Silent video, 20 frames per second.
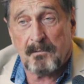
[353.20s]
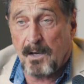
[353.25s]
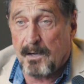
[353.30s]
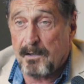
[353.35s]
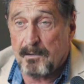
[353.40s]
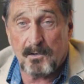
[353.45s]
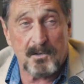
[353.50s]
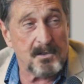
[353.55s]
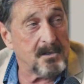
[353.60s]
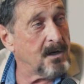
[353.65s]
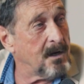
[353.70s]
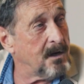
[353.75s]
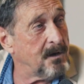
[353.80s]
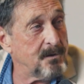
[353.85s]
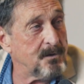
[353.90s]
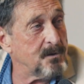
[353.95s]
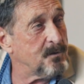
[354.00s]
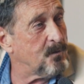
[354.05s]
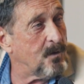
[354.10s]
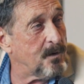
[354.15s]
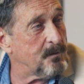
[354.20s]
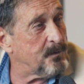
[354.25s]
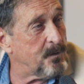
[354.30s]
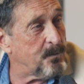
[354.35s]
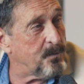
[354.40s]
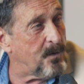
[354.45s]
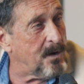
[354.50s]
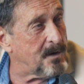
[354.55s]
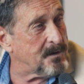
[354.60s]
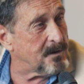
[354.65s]
take the stage and run for
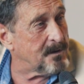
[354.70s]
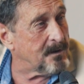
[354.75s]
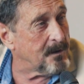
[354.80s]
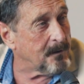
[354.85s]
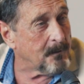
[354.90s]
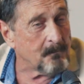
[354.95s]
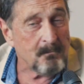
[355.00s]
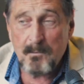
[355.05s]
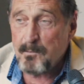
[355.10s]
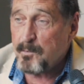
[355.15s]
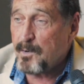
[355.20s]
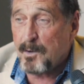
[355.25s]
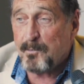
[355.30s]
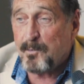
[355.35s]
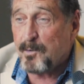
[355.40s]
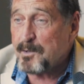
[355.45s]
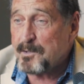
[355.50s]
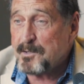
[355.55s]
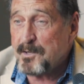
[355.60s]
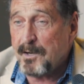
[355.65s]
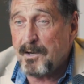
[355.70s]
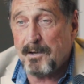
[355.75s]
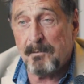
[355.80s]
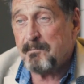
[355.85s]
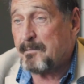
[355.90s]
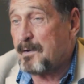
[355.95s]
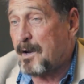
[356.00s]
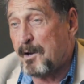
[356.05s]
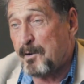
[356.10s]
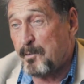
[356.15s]
president. But I'm going to say,
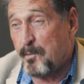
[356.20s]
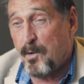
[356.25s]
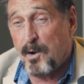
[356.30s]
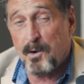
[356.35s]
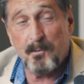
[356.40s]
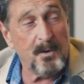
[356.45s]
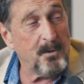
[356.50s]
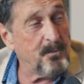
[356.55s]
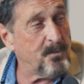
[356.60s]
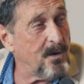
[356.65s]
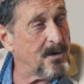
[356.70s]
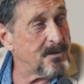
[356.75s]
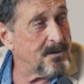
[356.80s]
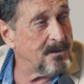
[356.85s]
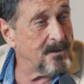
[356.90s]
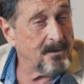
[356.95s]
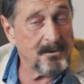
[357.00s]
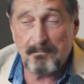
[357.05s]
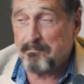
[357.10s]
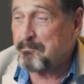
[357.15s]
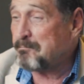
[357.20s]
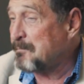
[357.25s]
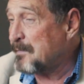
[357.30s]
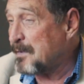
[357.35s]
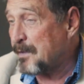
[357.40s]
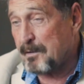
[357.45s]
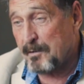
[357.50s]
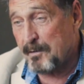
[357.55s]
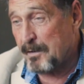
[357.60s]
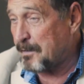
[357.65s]
I don't want to be president.
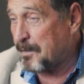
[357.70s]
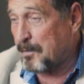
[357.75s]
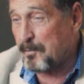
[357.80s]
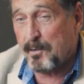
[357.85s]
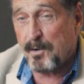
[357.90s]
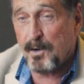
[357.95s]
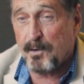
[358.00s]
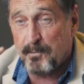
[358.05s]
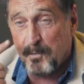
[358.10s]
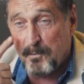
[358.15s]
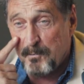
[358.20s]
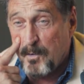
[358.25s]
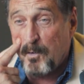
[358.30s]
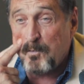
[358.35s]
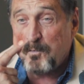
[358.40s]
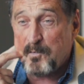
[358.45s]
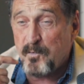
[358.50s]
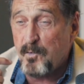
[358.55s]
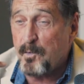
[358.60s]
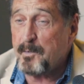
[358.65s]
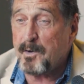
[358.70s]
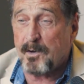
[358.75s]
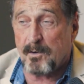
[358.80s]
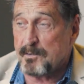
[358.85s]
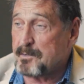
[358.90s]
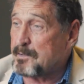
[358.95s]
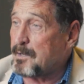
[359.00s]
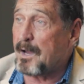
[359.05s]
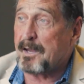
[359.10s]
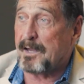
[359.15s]
I don't care if you vote for me,
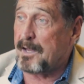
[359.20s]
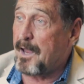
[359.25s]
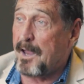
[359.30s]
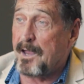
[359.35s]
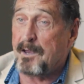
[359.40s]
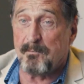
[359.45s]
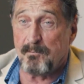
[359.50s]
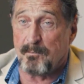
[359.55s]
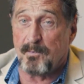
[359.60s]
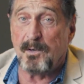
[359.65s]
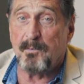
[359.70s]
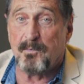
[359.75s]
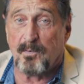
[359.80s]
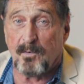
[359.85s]
because I can't be,